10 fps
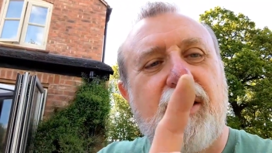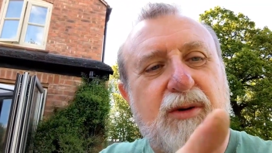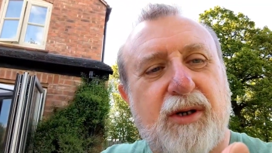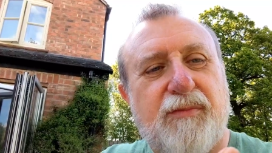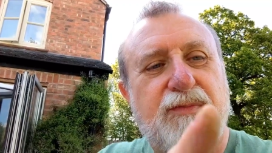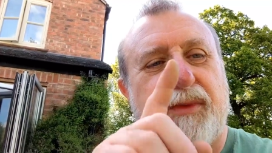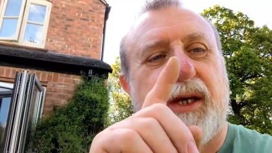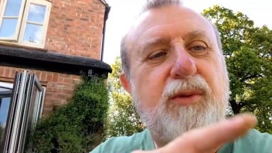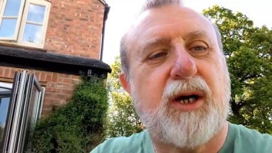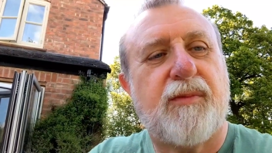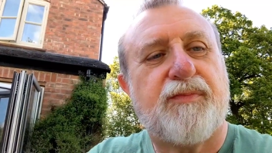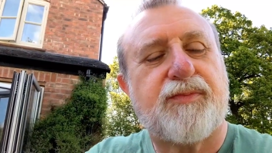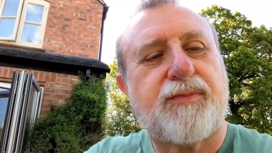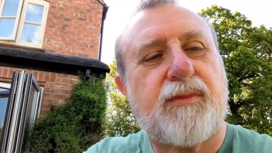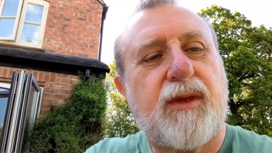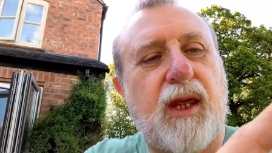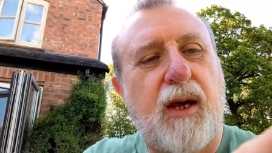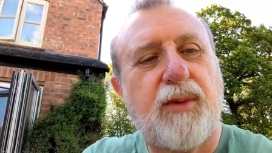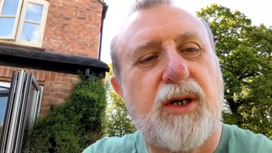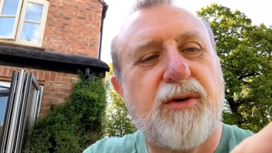Look, here we go.
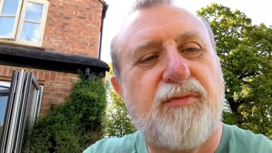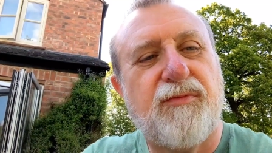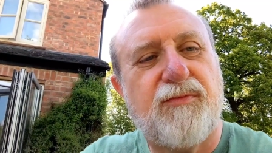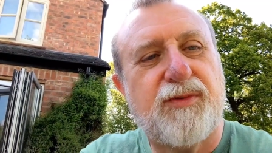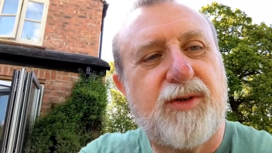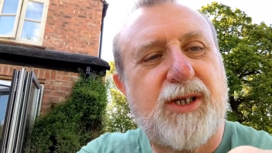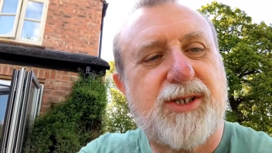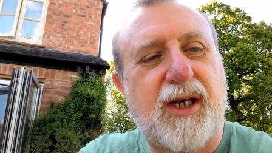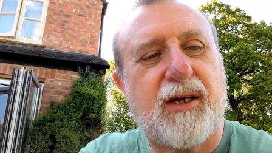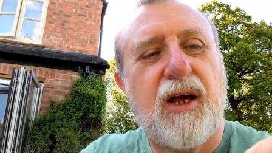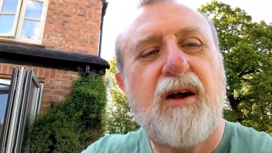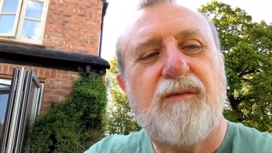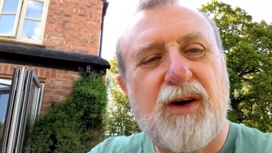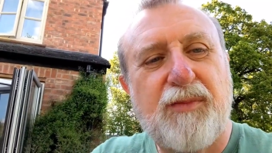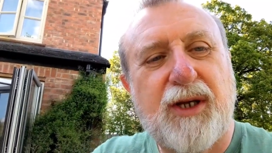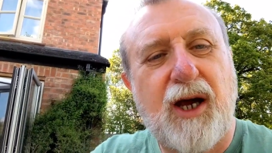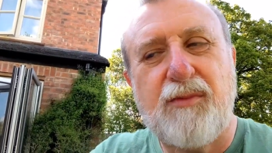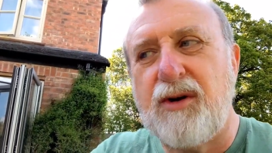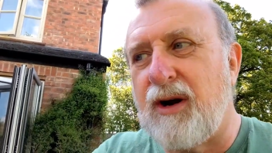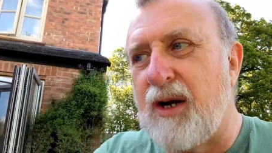I'm going to do this thing, flip the
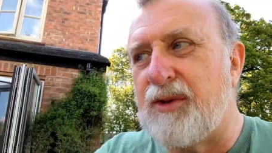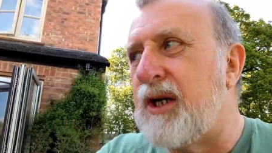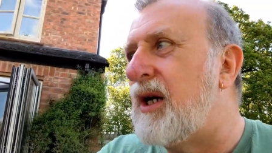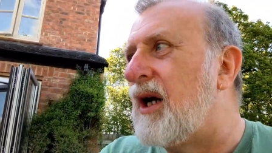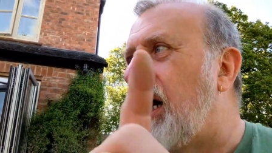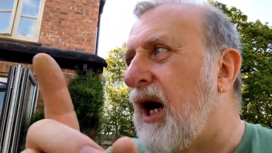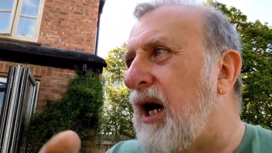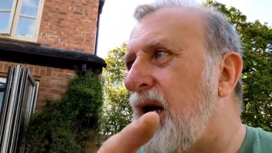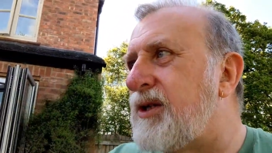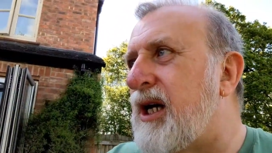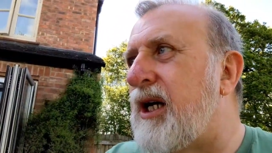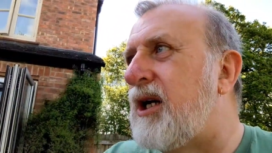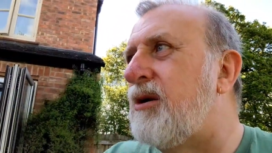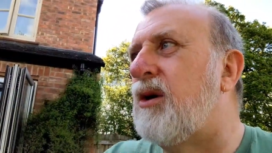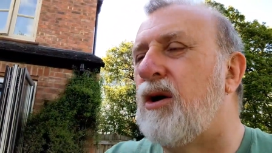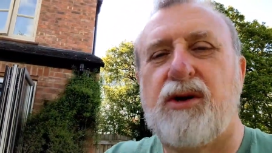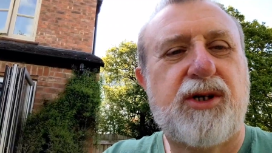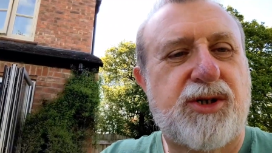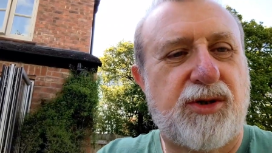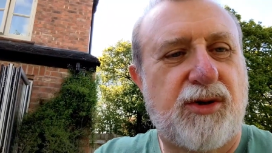camera around, and I'll take you on
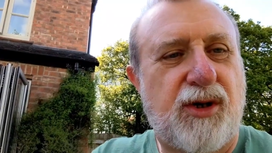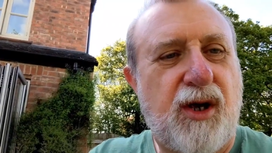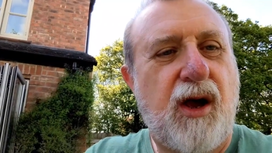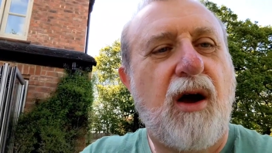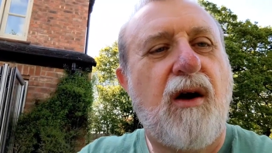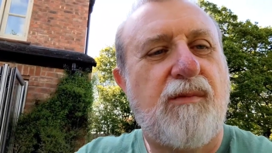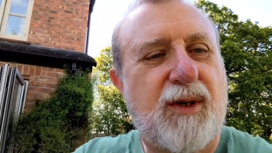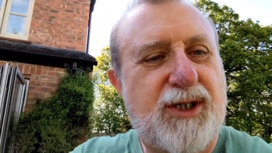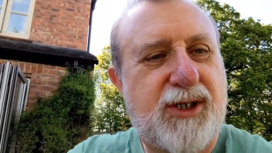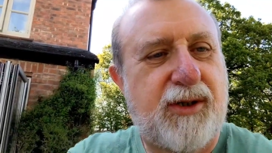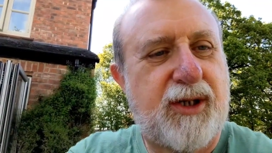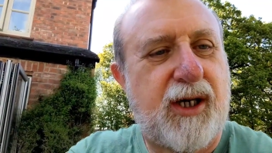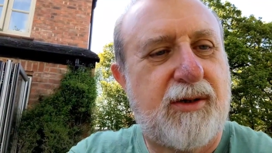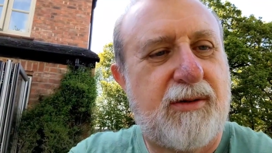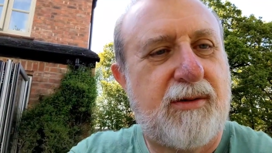a tour of my studio.